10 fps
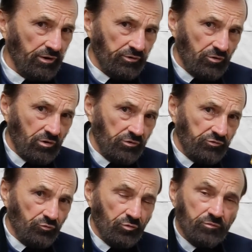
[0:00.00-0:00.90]
across the
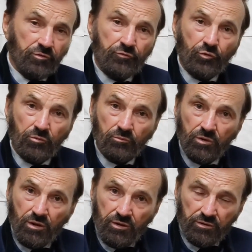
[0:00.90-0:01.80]
river from
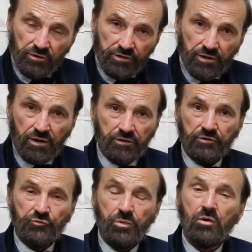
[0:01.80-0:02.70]
Leonidas
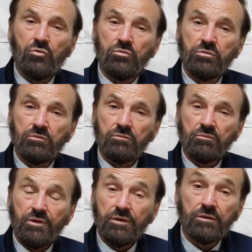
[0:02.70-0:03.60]
Polk
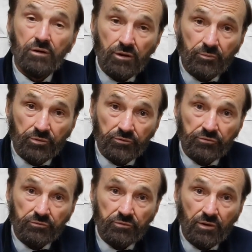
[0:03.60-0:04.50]
in Columbus.
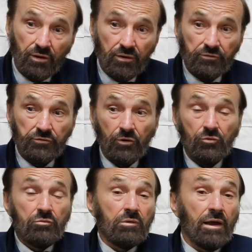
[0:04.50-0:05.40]
So
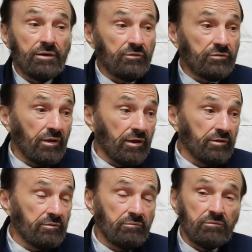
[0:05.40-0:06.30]
I
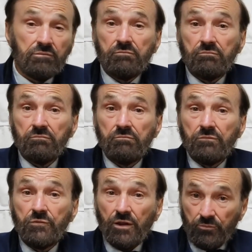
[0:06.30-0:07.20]
decided
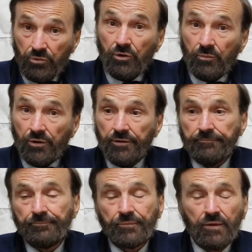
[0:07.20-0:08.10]
to take Belmont,
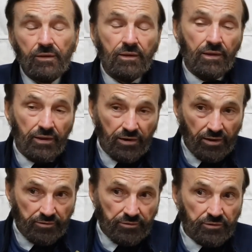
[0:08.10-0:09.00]
and I
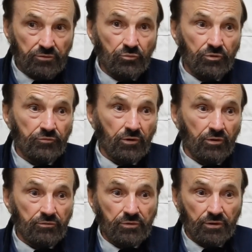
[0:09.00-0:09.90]
did. We
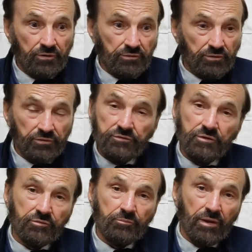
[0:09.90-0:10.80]
fought a
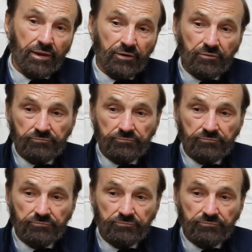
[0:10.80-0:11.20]
stiff battle,